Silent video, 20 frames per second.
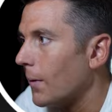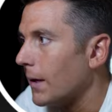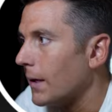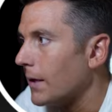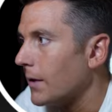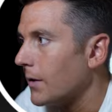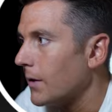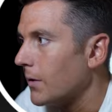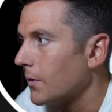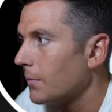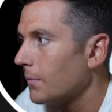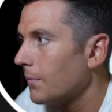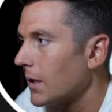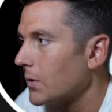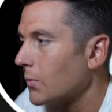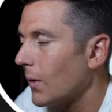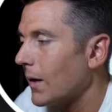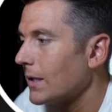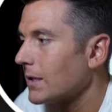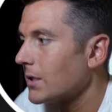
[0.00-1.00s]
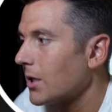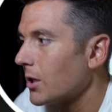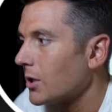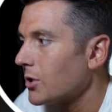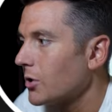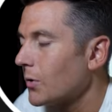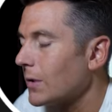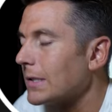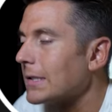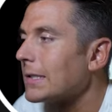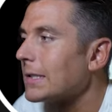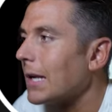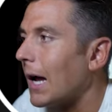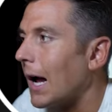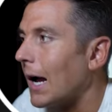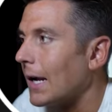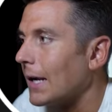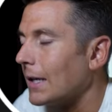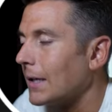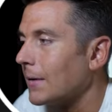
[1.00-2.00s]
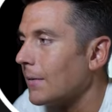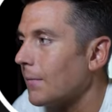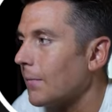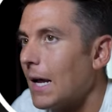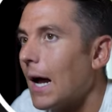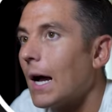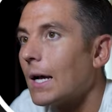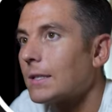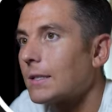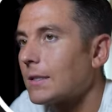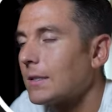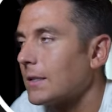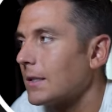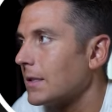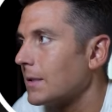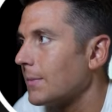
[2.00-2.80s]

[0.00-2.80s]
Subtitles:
we can do is we can start to assign tasks to